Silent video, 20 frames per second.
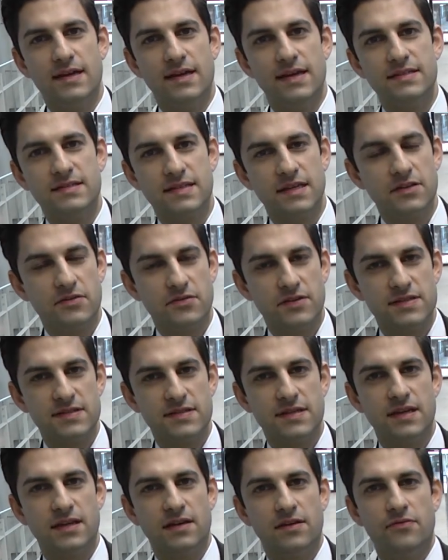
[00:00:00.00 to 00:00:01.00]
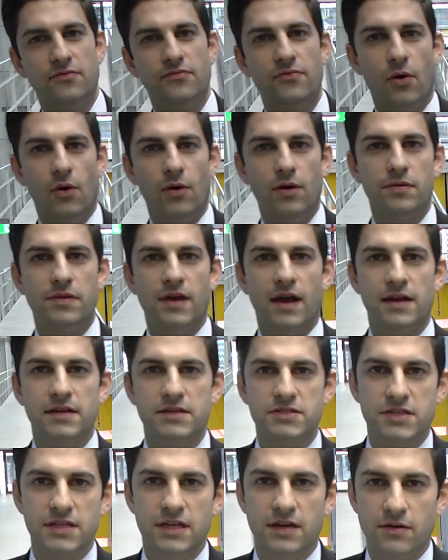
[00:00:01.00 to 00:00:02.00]
it's interesting for all the
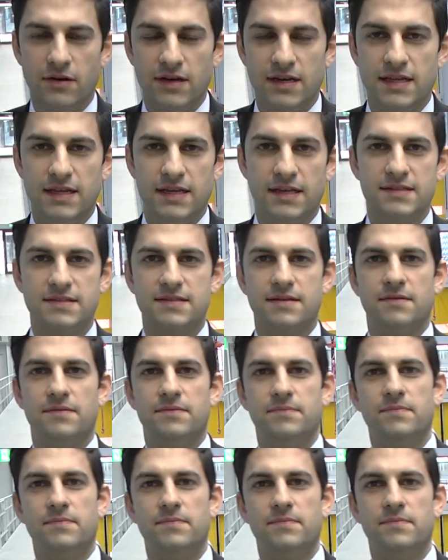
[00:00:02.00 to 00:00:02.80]
IG colleagues.